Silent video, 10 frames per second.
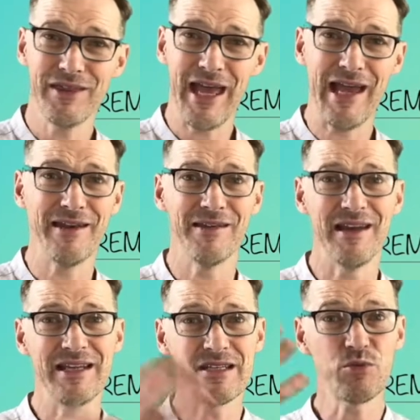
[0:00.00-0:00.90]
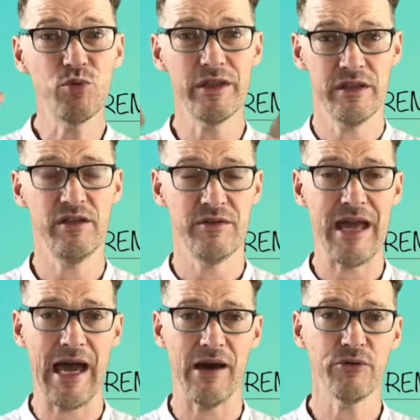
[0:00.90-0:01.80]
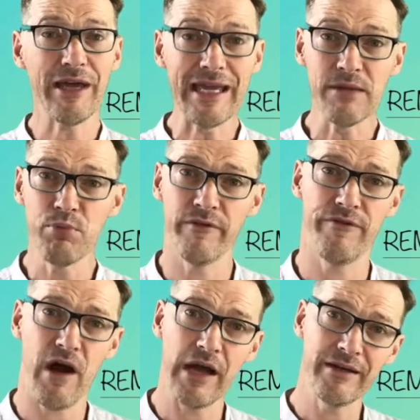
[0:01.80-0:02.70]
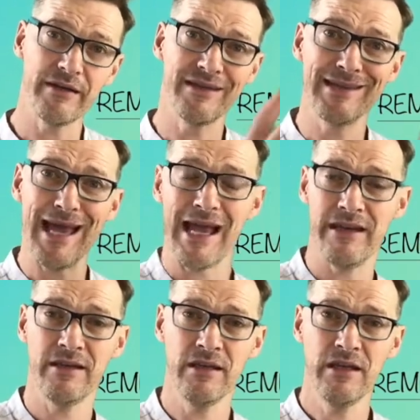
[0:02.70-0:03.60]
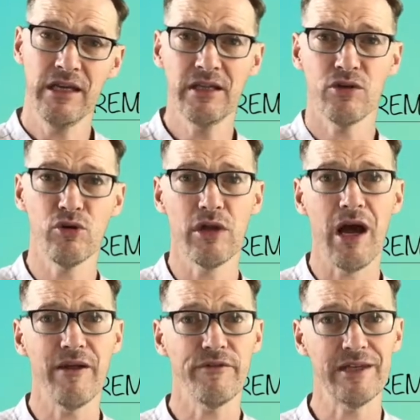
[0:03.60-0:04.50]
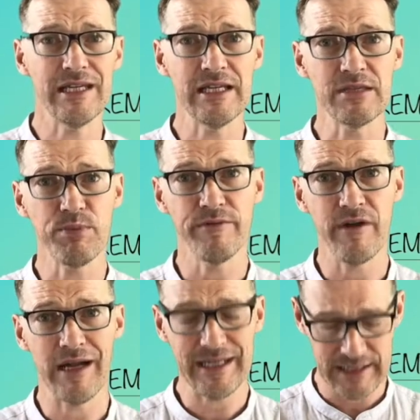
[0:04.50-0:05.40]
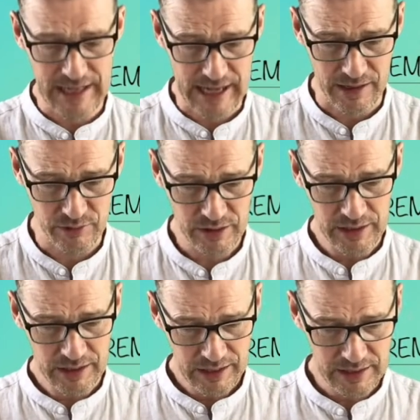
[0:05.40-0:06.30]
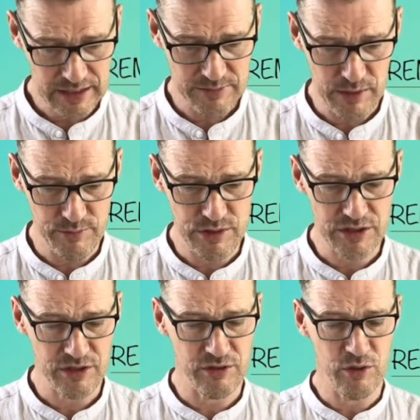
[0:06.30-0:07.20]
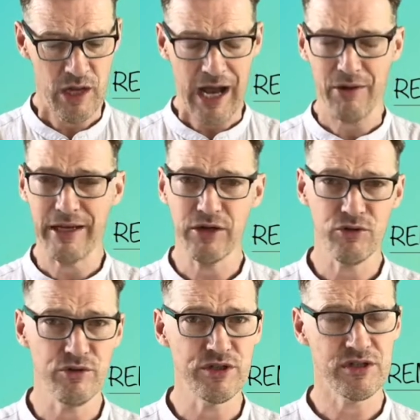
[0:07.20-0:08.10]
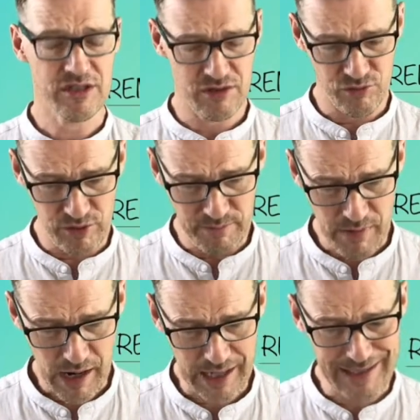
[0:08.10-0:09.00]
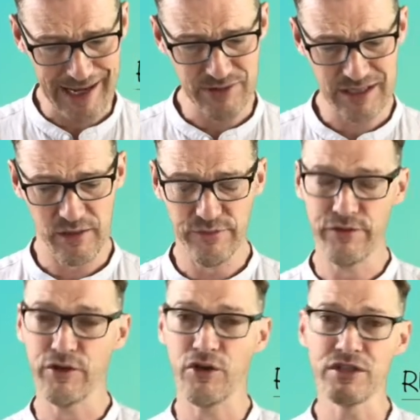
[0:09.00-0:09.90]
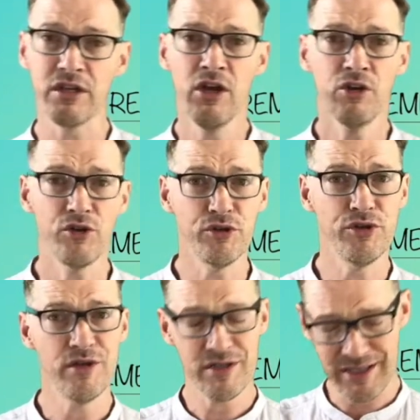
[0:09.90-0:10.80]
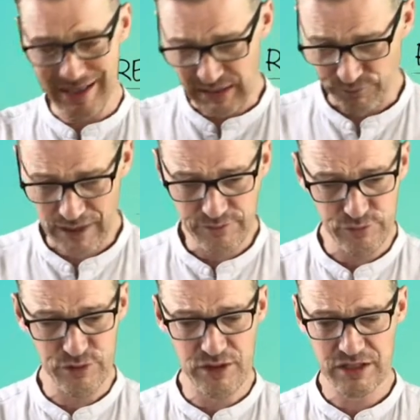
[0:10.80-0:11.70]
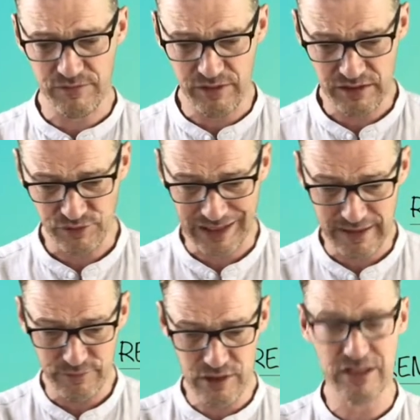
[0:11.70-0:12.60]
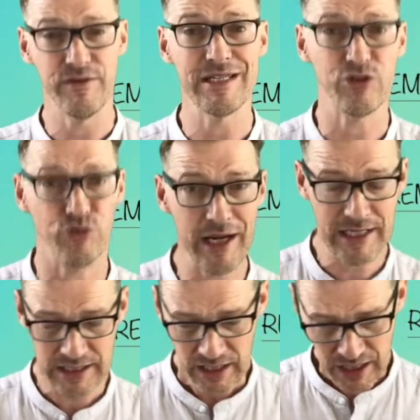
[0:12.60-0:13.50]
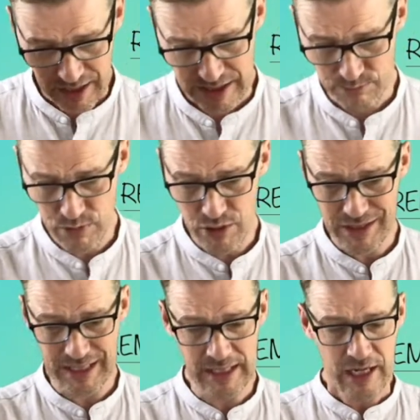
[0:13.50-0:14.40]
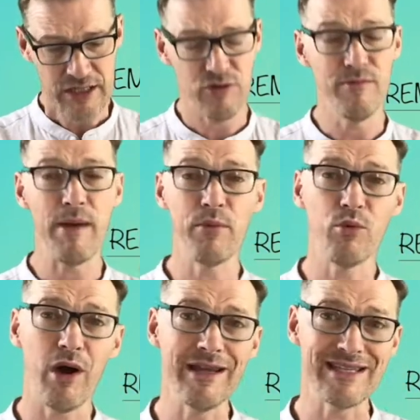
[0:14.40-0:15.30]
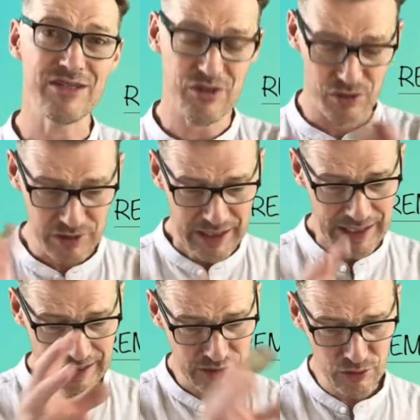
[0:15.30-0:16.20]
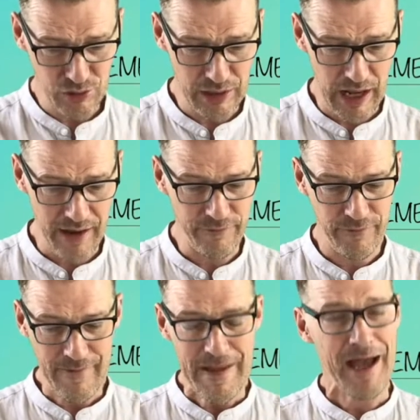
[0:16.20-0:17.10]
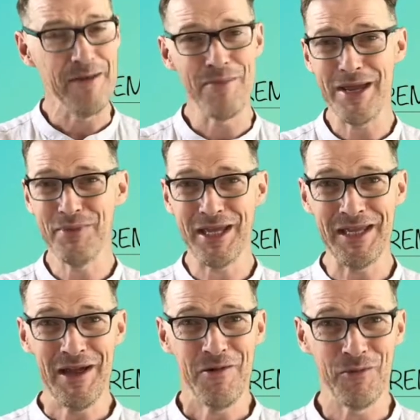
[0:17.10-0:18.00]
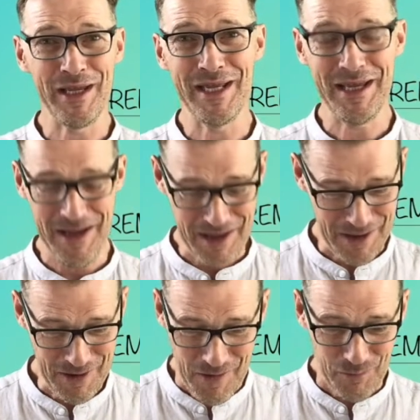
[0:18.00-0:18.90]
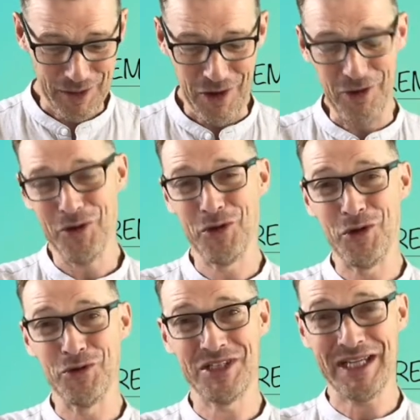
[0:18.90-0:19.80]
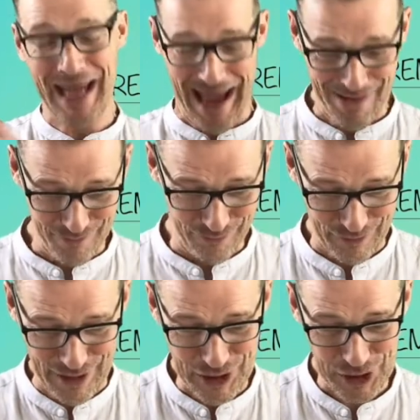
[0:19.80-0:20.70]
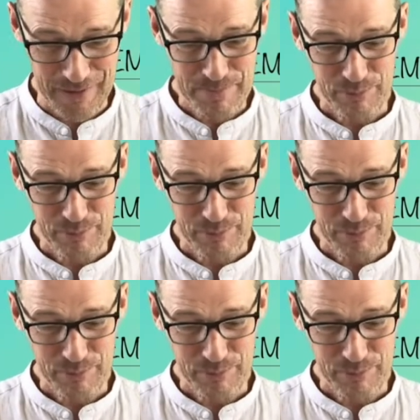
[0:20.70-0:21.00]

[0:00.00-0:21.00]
you then and He's with you now, that He provided then in your life and He is providing now in this moment too. I want to encourage us to remind ourselves of God's goodness and His faithfulness, of His forgiveness, of His grace and His mercy, to remember what He's done in your life. And maybe we, uh, we aren't called to count fish